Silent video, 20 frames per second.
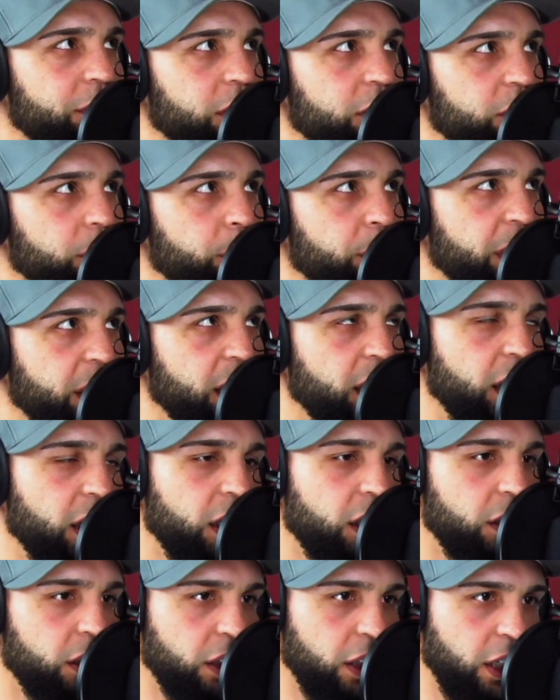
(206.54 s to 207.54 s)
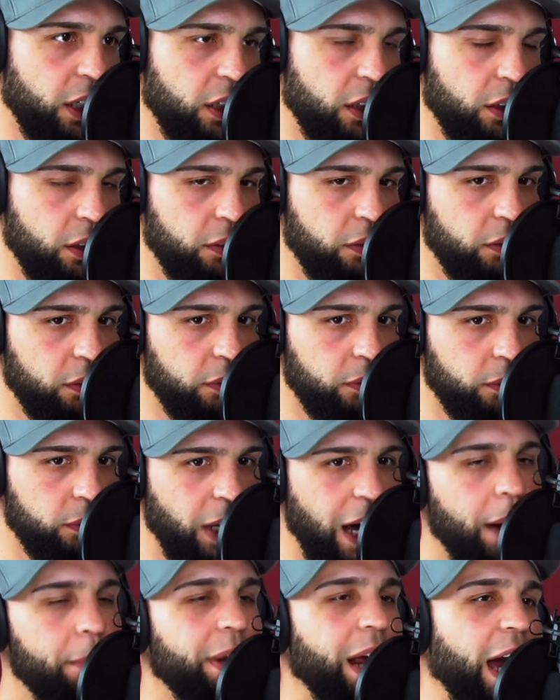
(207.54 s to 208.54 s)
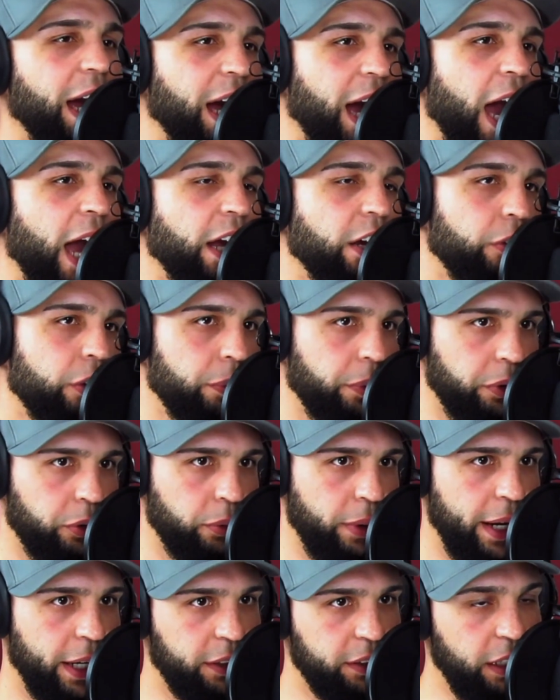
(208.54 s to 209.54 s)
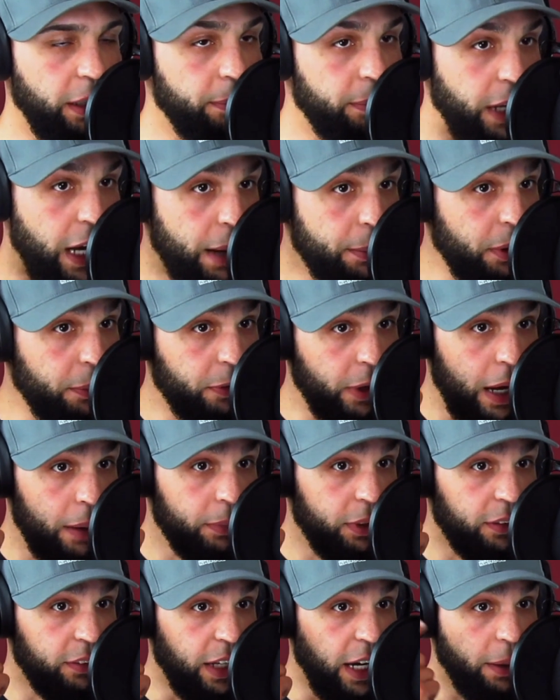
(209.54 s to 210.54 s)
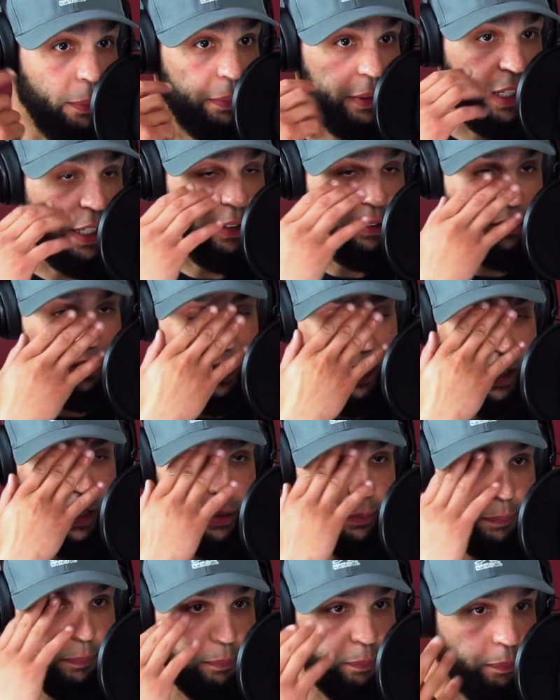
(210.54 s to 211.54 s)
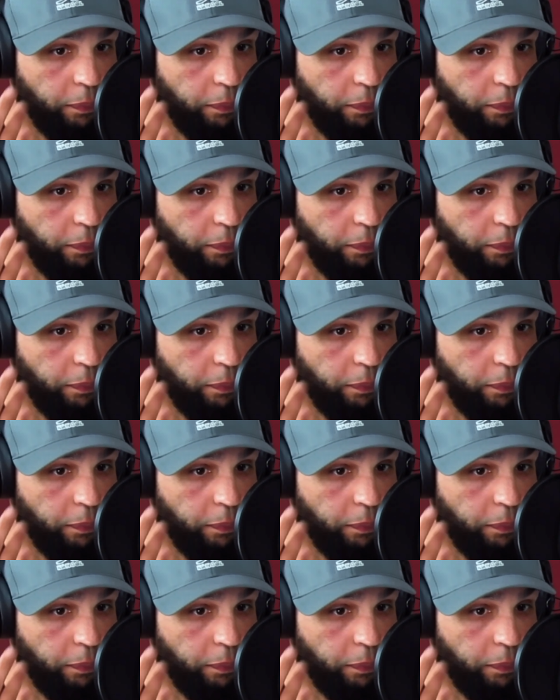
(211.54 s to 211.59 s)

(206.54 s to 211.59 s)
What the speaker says: have such a peak in I mean, I agree with you, right? Because I'm the type that's like,